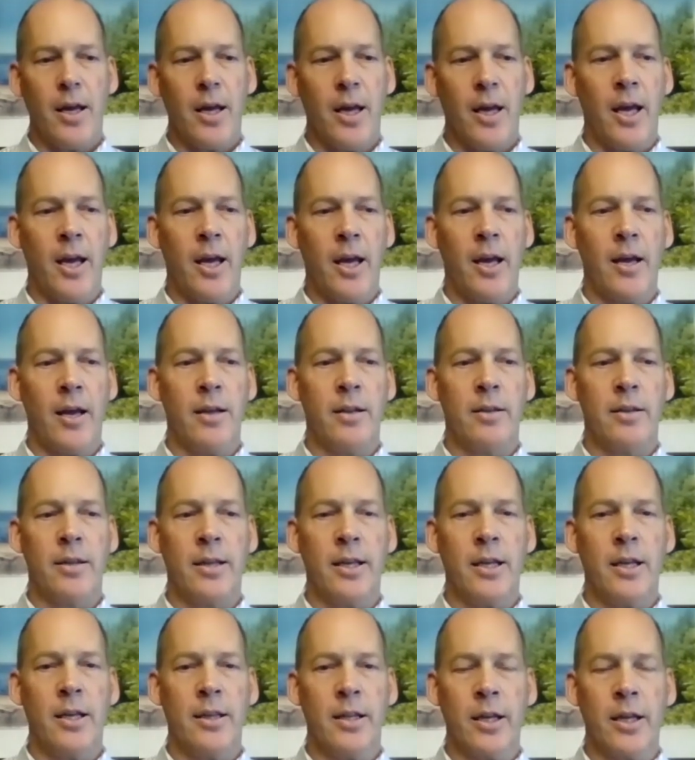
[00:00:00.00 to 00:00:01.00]
and
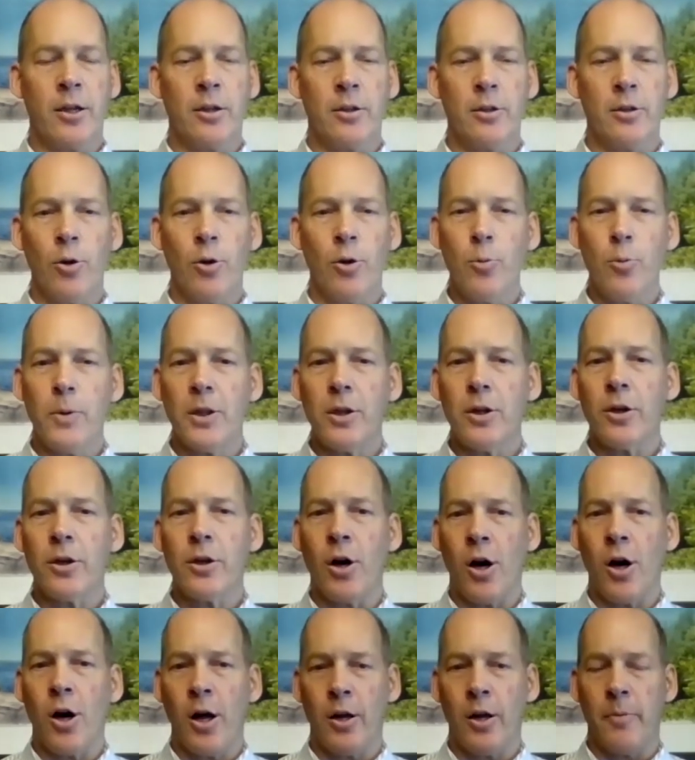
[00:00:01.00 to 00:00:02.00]
the global
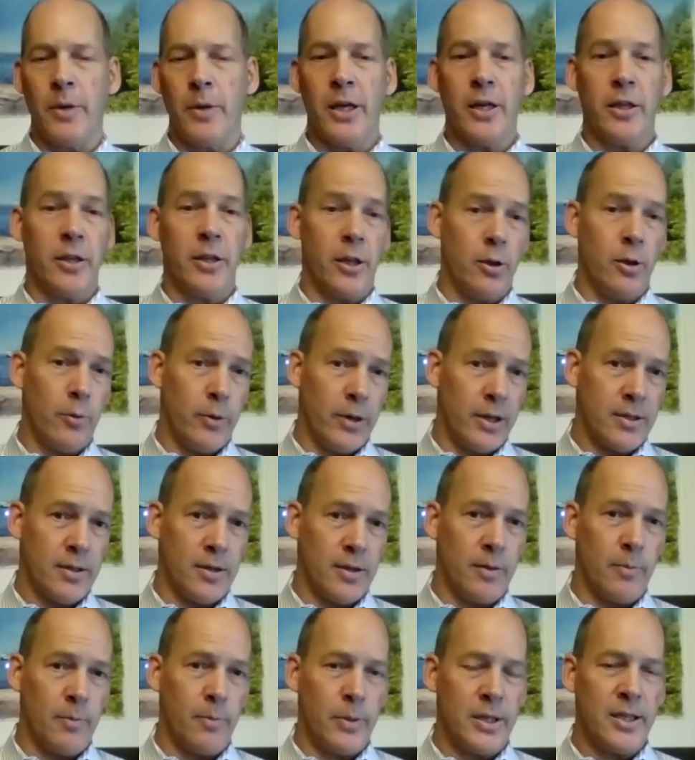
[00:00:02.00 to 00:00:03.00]
economy, and the US
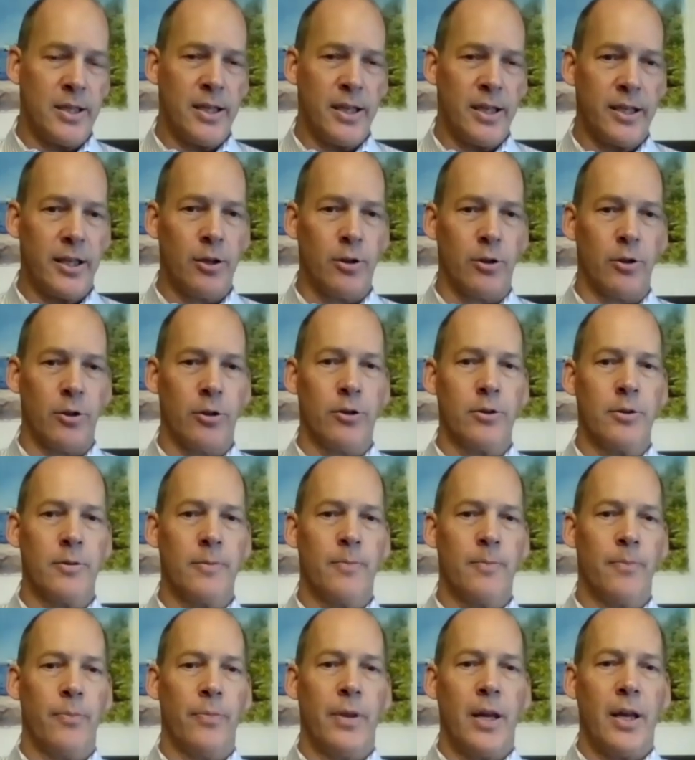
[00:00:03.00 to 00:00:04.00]
in particular,
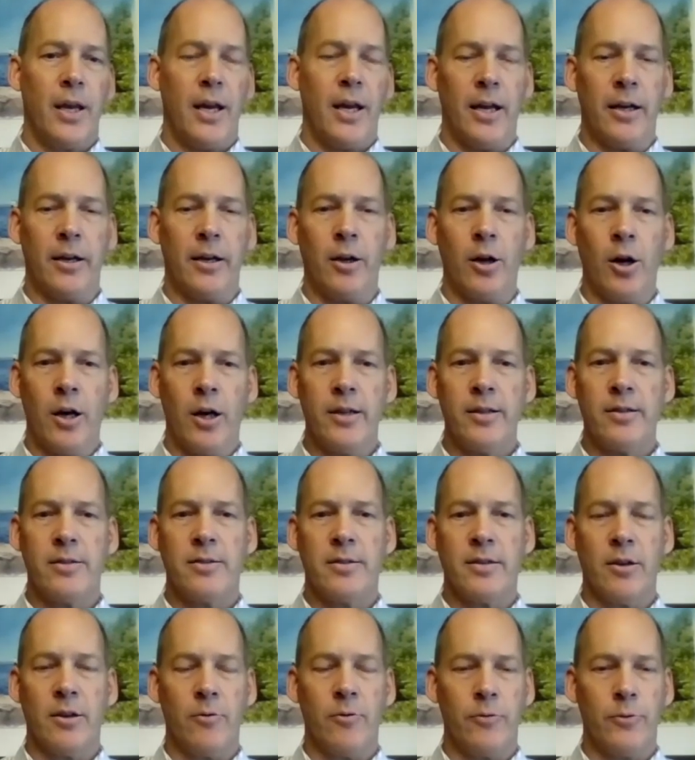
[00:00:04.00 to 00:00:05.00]
had got
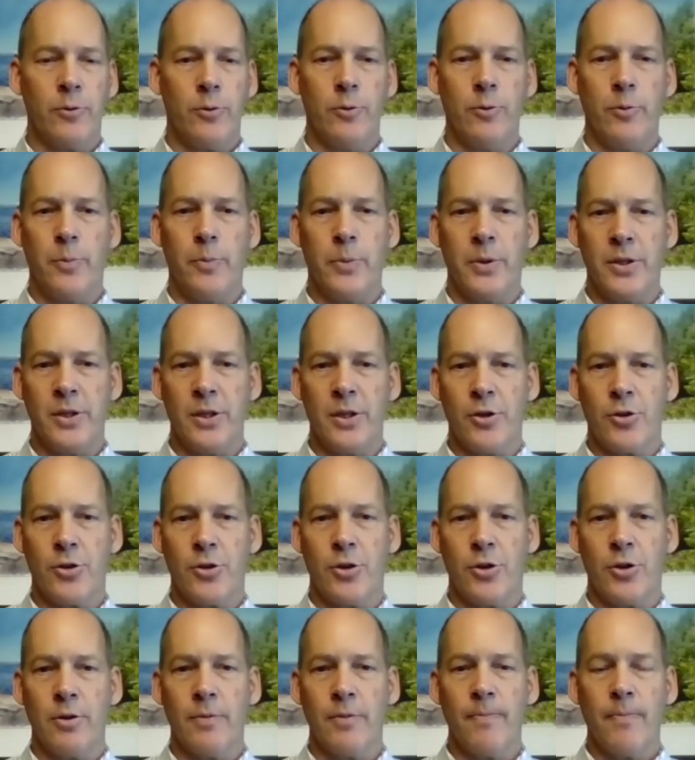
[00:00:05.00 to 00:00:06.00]
itself to a
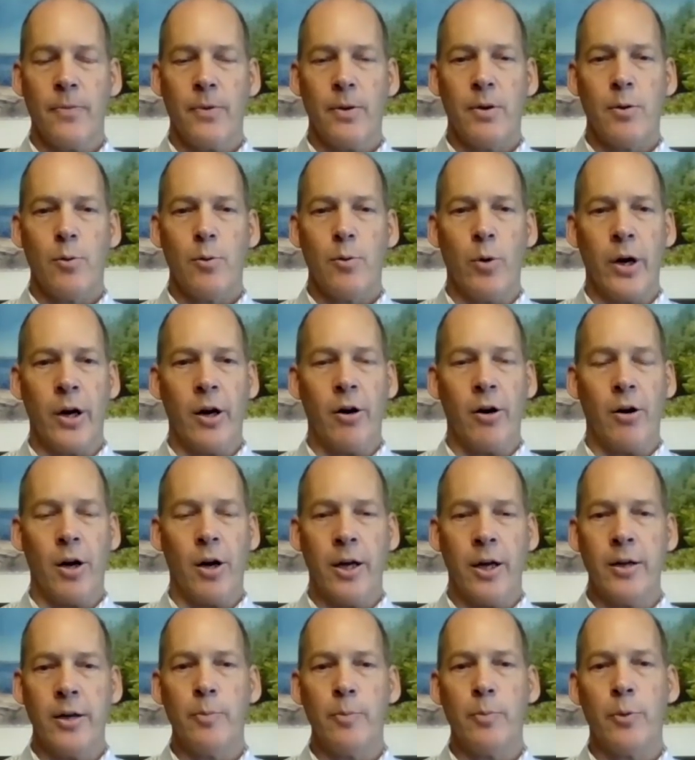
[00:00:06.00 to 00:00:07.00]
position where
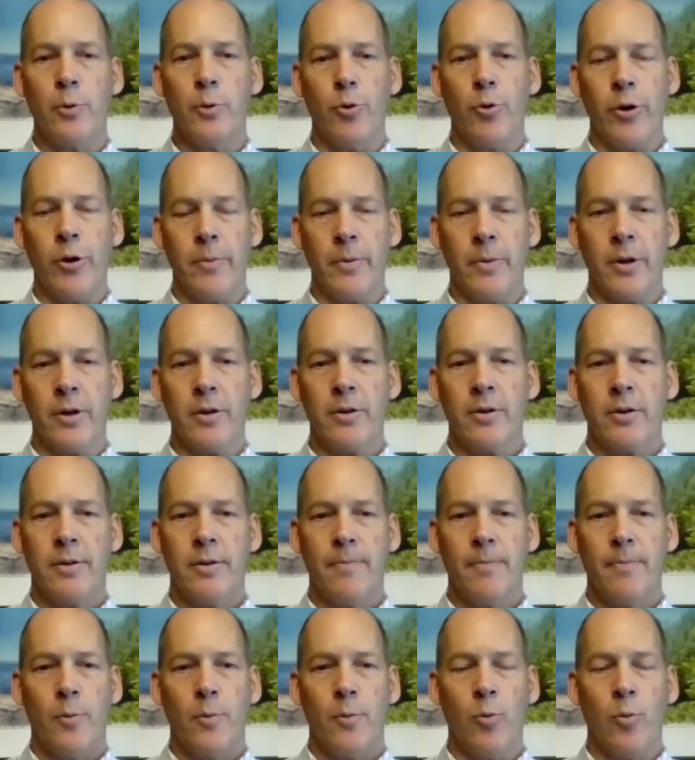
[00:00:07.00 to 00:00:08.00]
unemployment
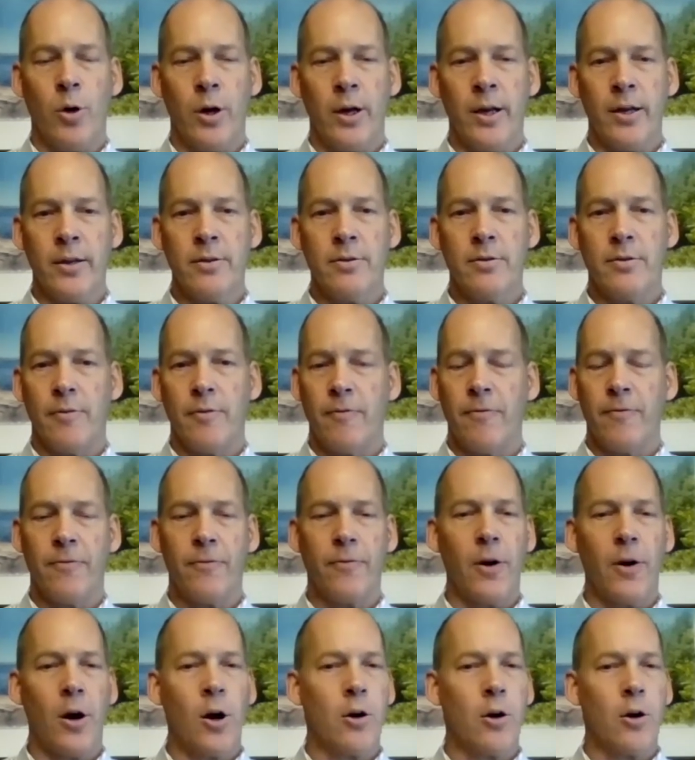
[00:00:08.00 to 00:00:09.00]
was
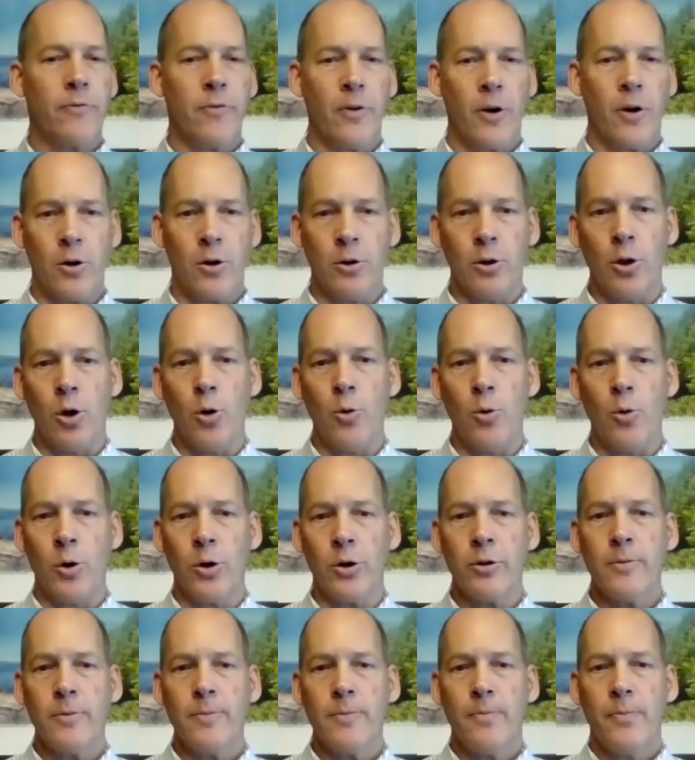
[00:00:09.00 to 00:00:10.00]
far, far
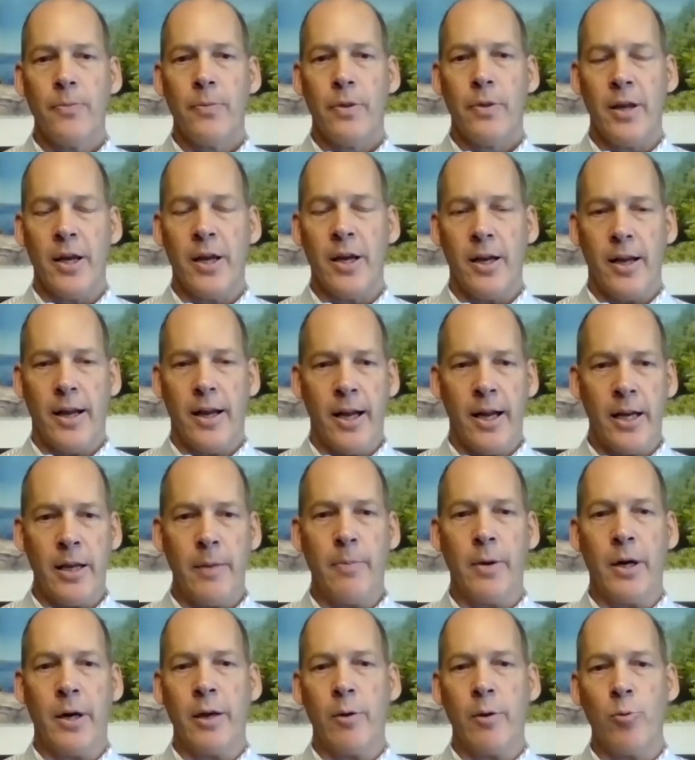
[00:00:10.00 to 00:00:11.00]
lower than
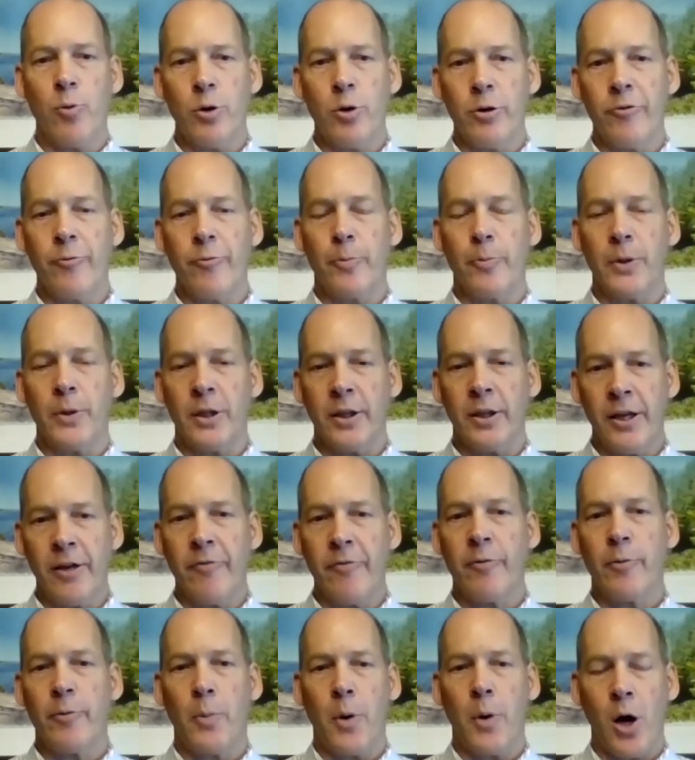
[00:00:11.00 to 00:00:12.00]
anybody would have
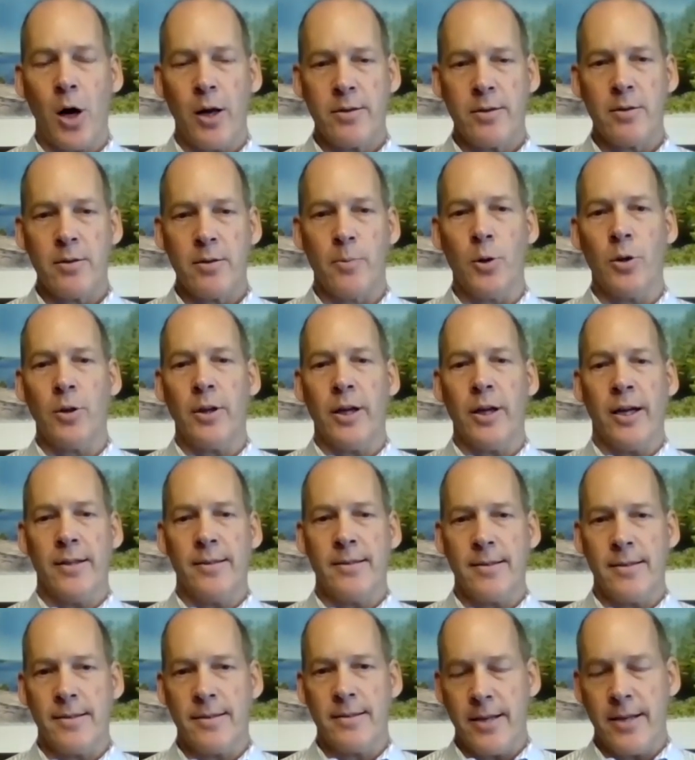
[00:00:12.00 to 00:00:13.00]
believed possible and
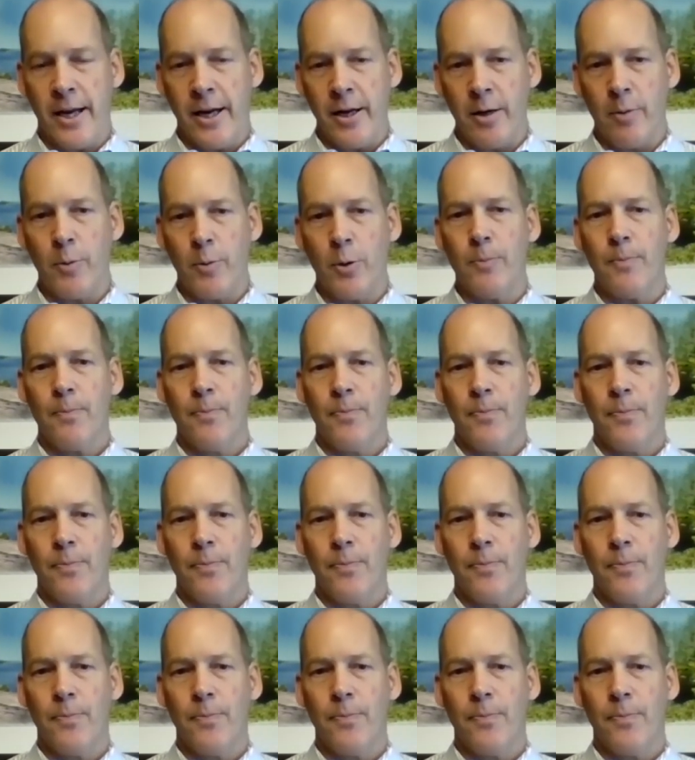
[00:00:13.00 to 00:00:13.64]
sustainable.